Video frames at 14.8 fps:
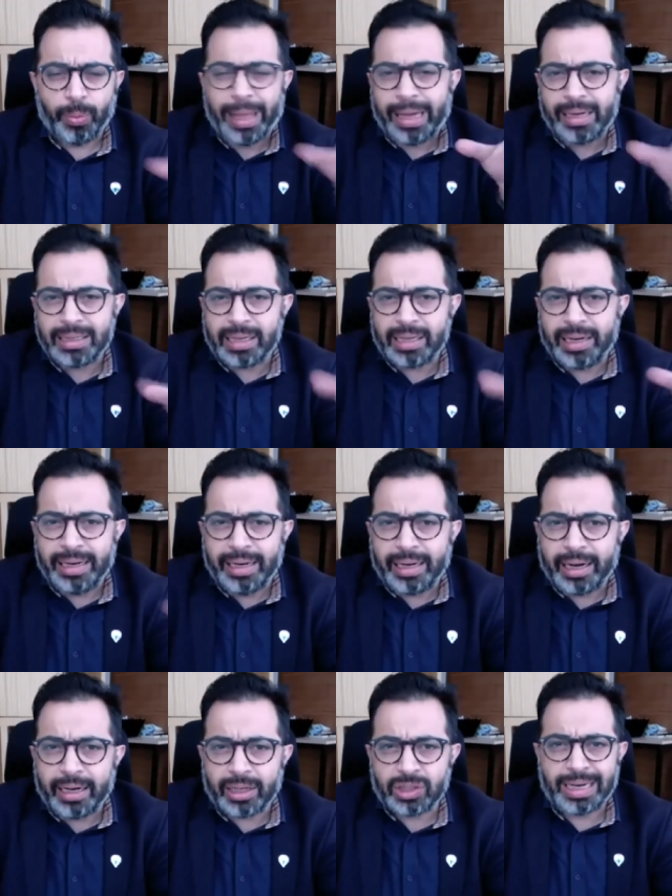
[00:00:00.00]
Where is the
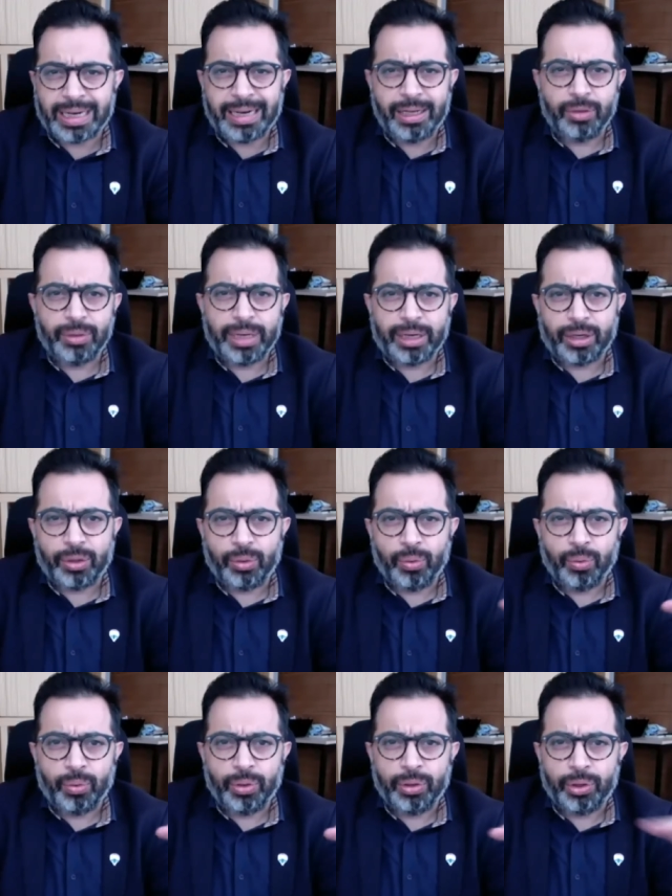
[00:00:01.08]
indicators telling you that
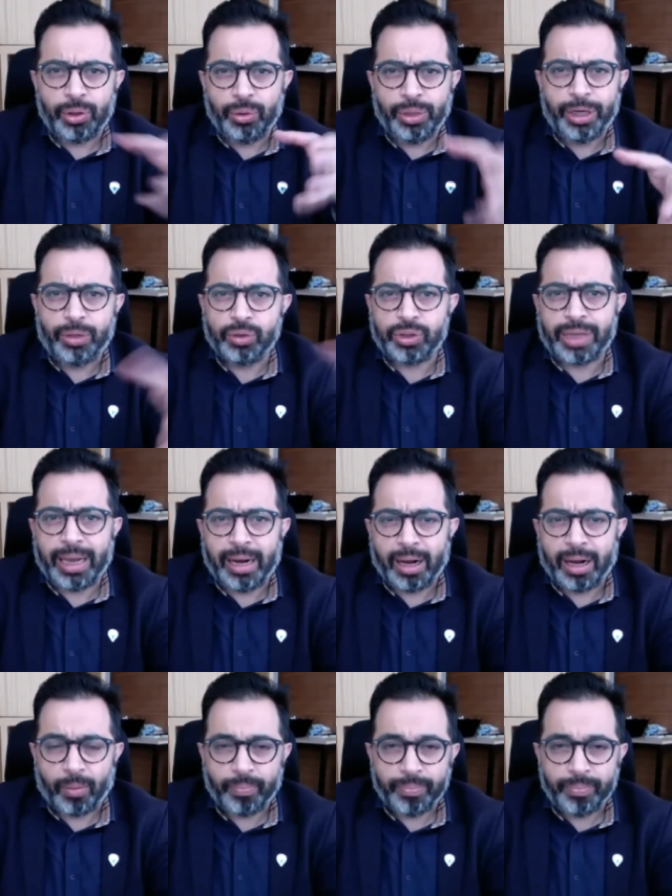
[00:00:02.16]
you, you need to scale
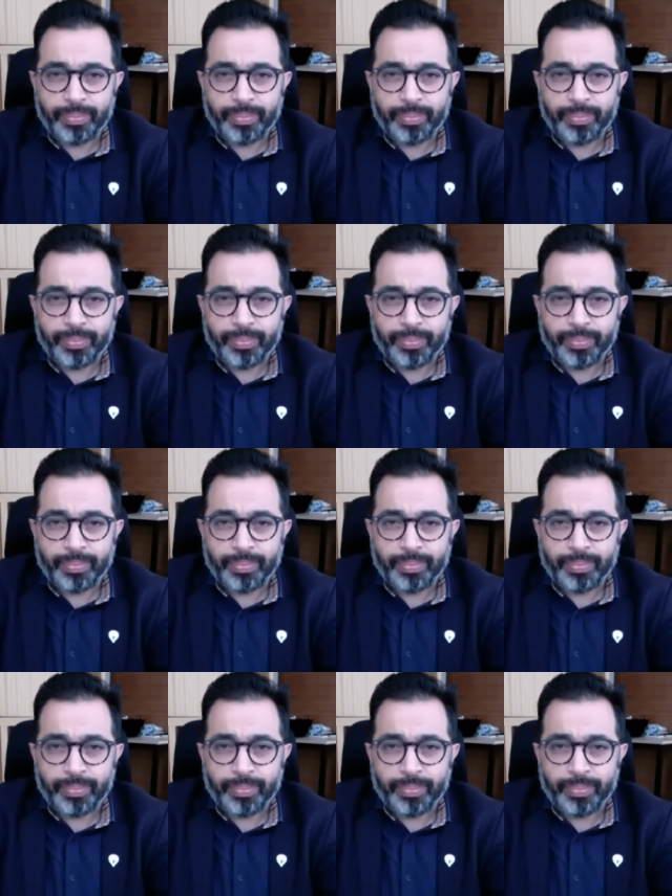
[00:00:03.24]
now?